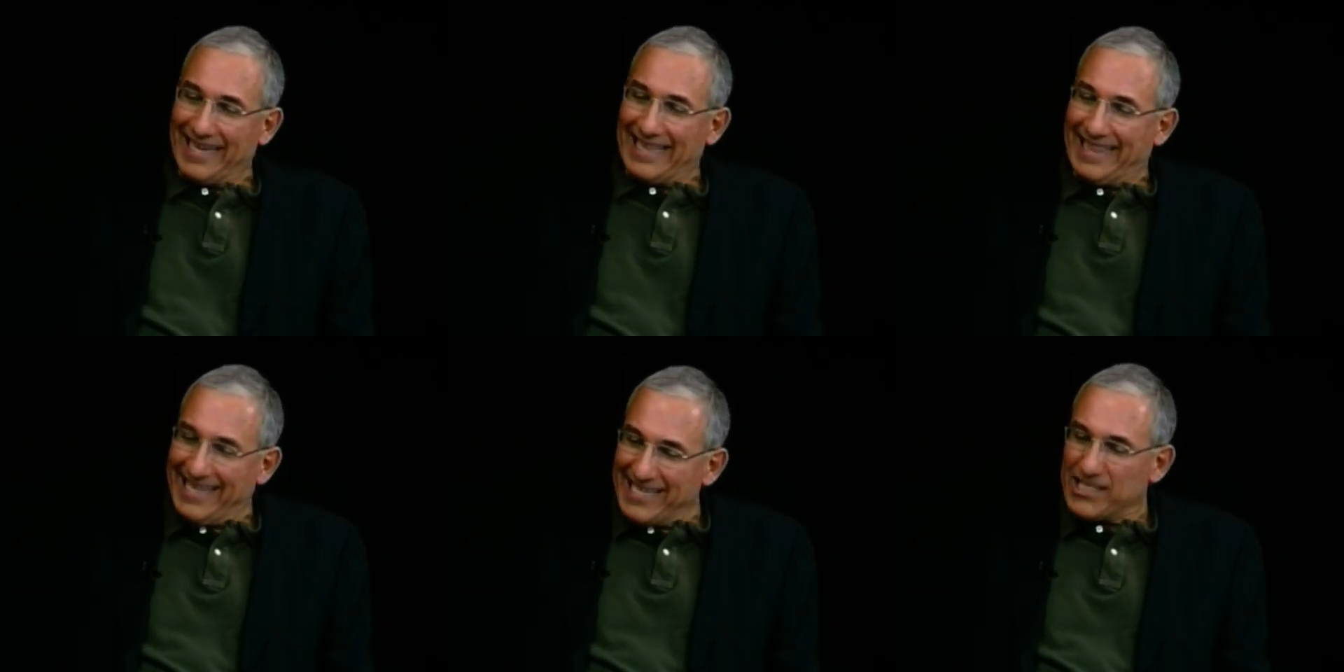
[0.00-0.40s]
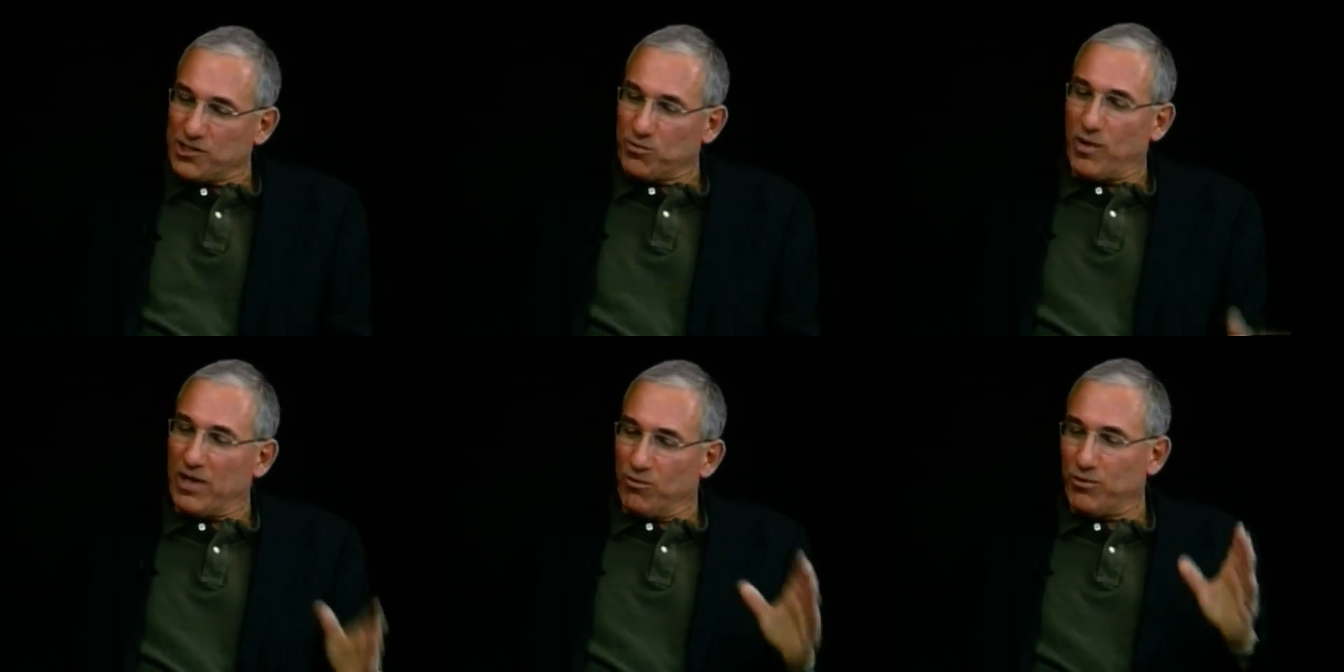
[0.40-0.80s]
This
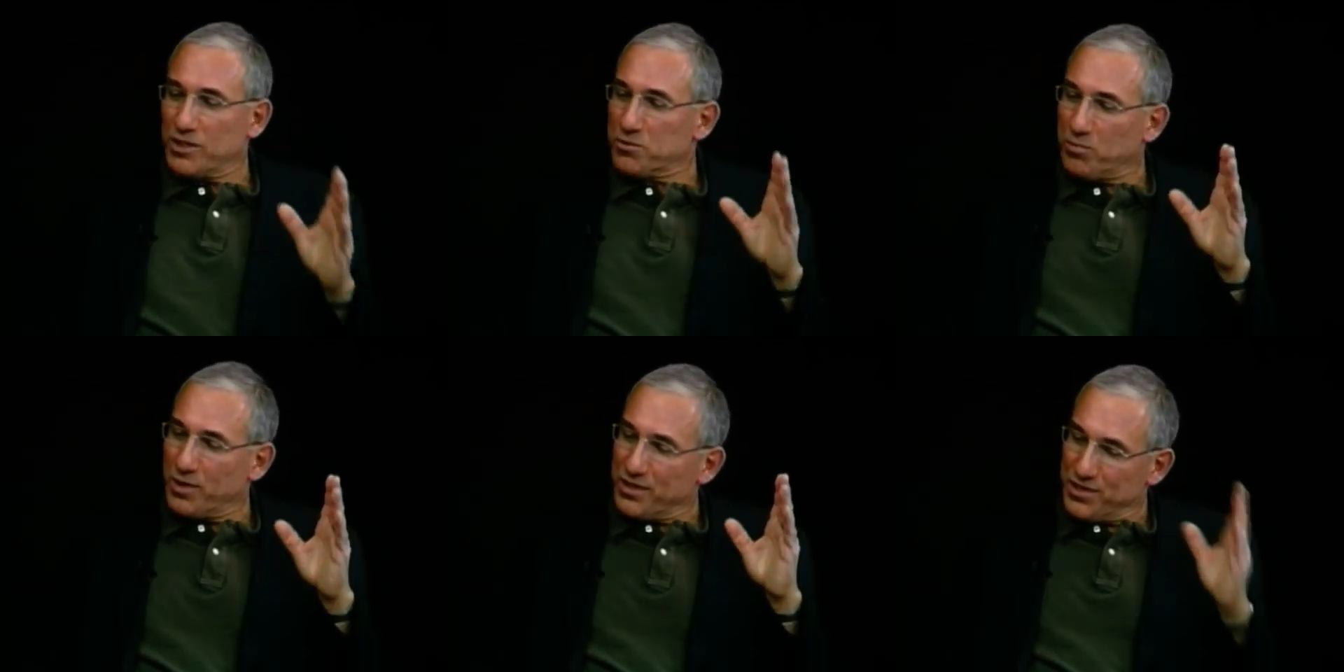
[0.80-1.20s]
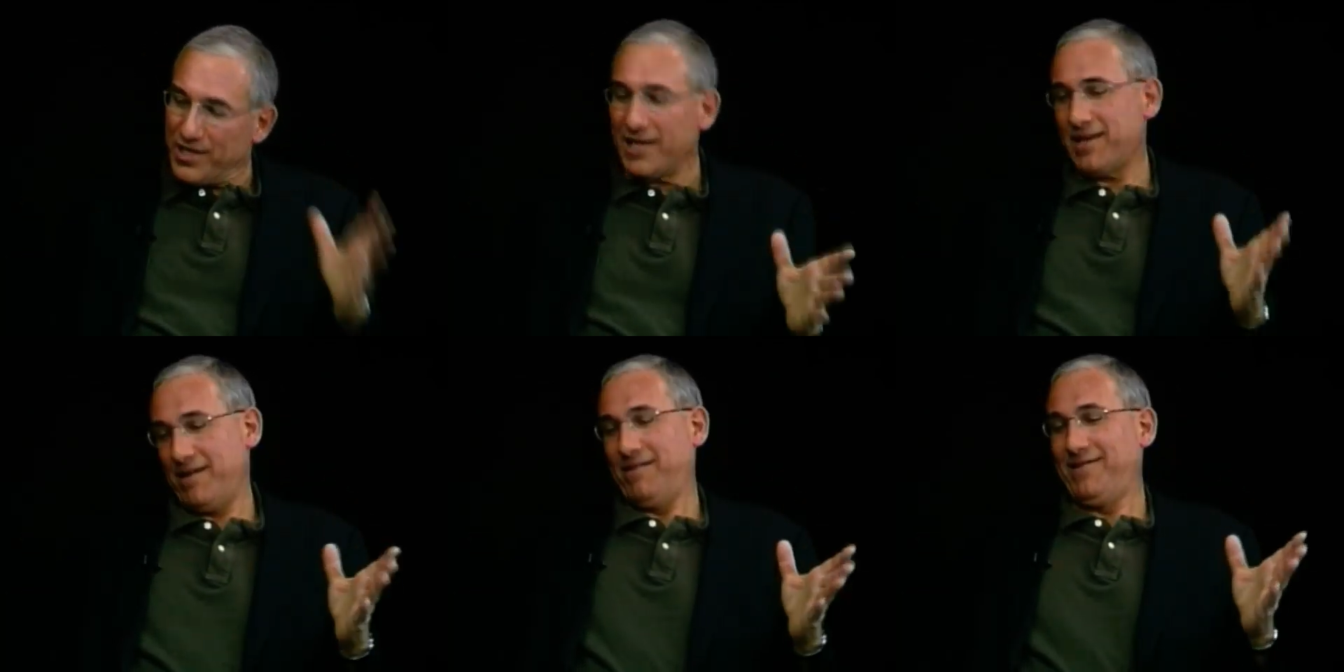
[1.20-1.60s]
one was
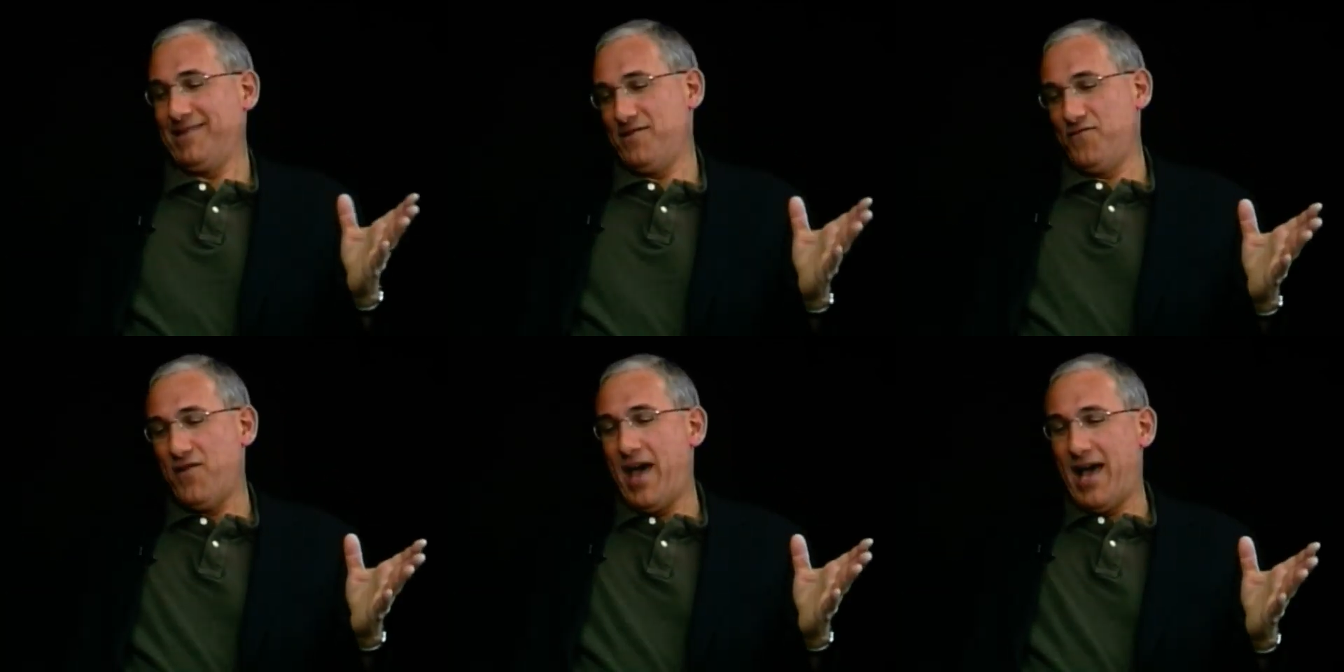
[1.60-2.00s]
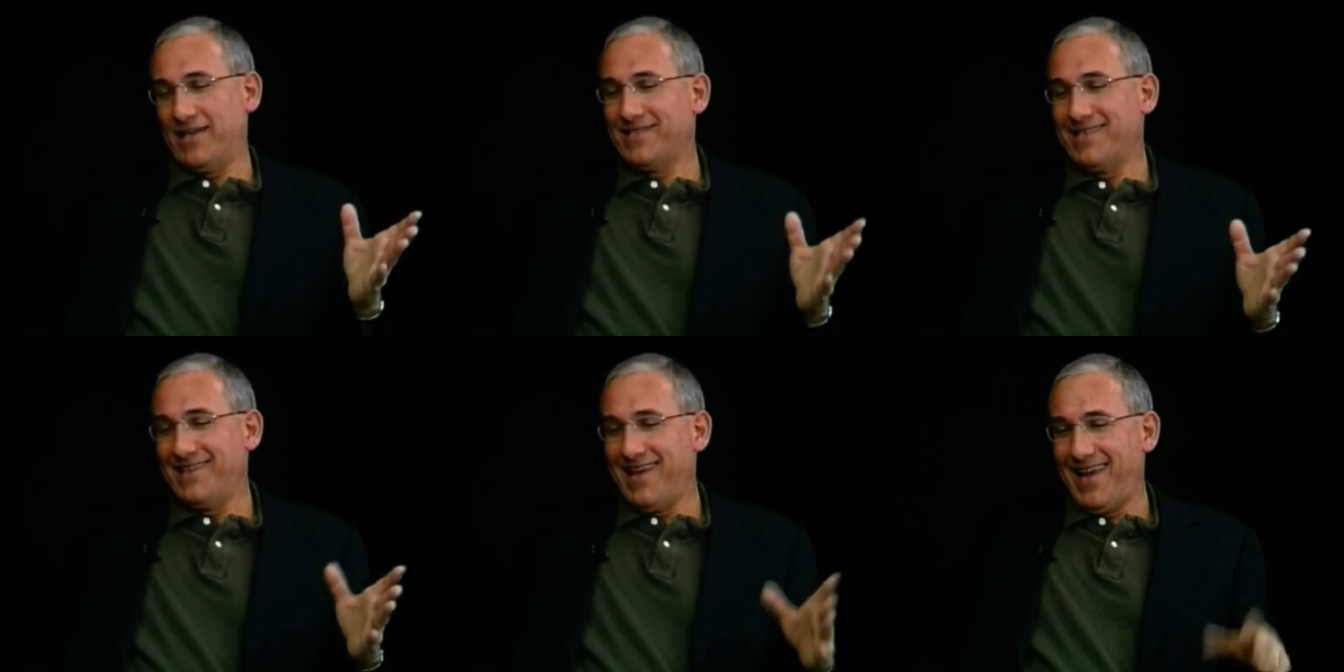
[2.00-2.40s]
particularly
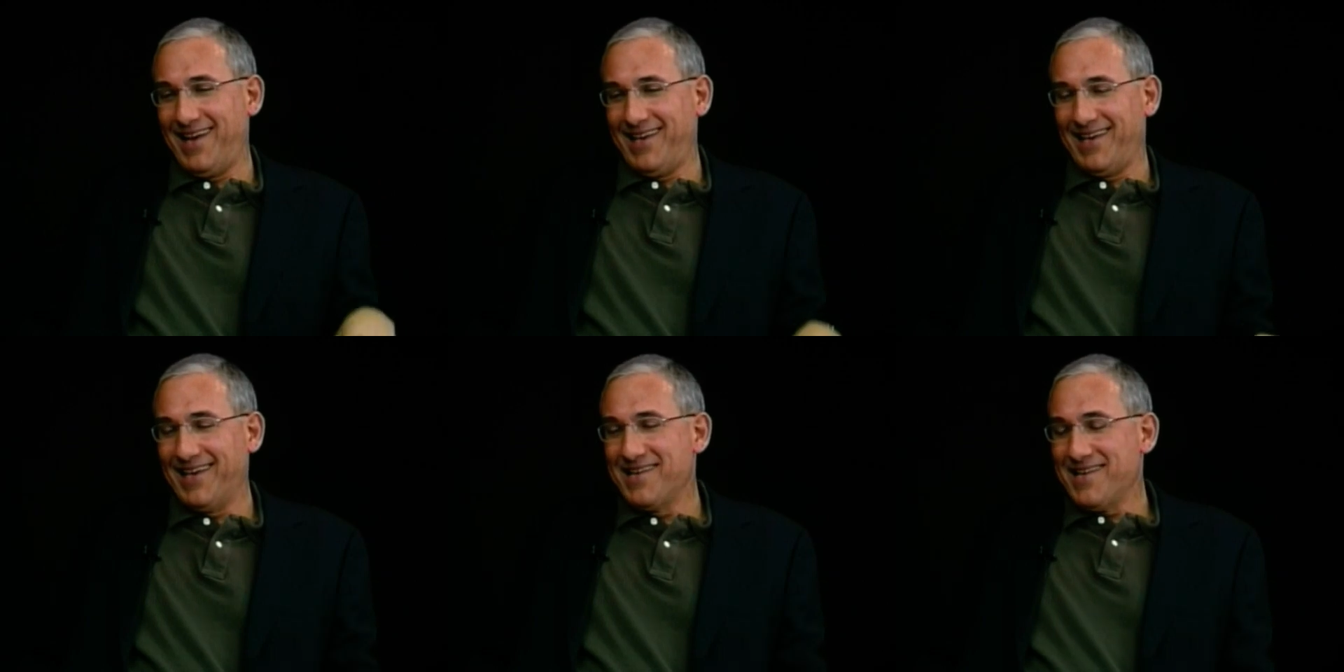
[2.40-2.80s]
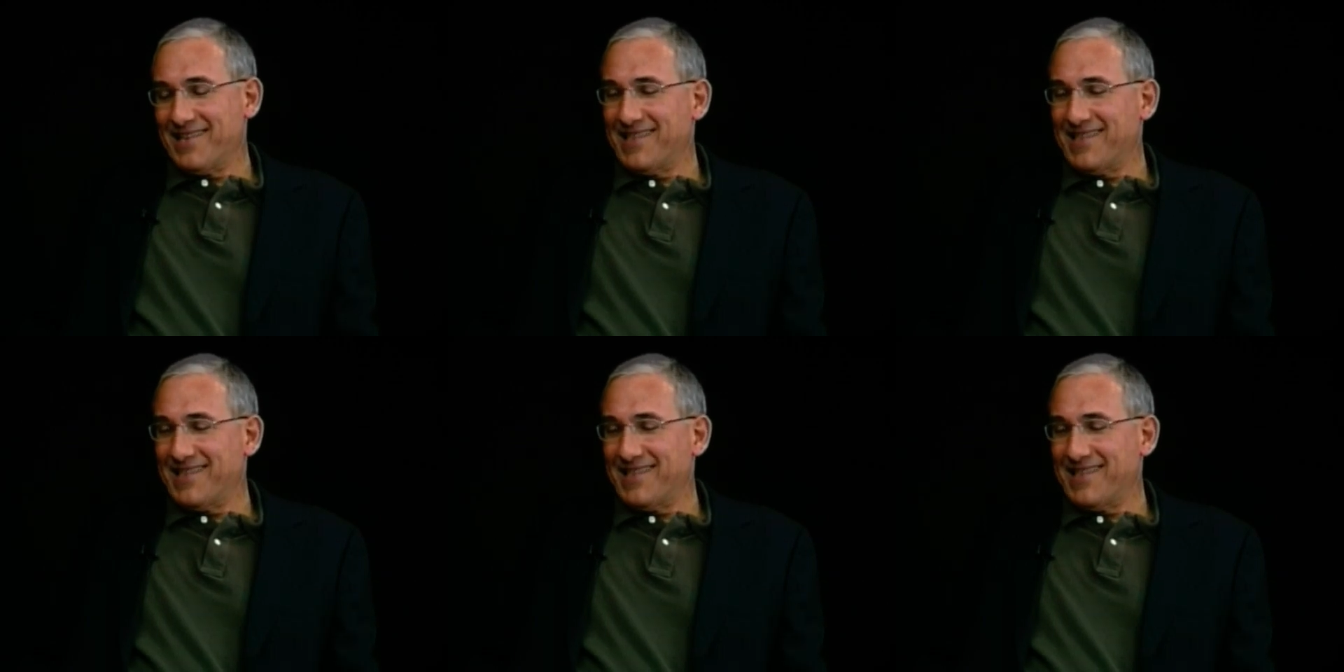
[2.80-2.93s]
fascinating,